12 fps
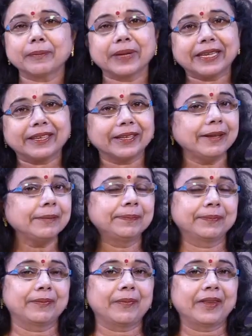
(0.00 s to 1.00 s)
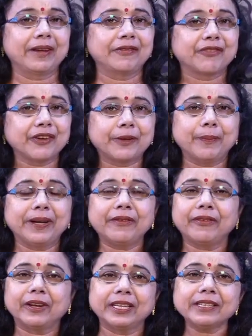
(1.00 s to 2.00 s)
the medical treatment
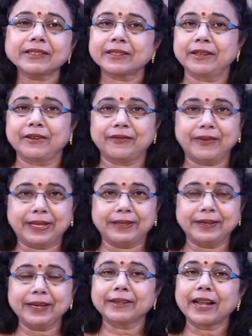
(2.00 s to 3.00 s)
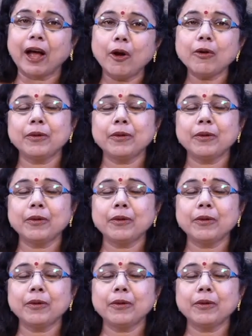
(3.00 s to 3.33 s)
for his father and now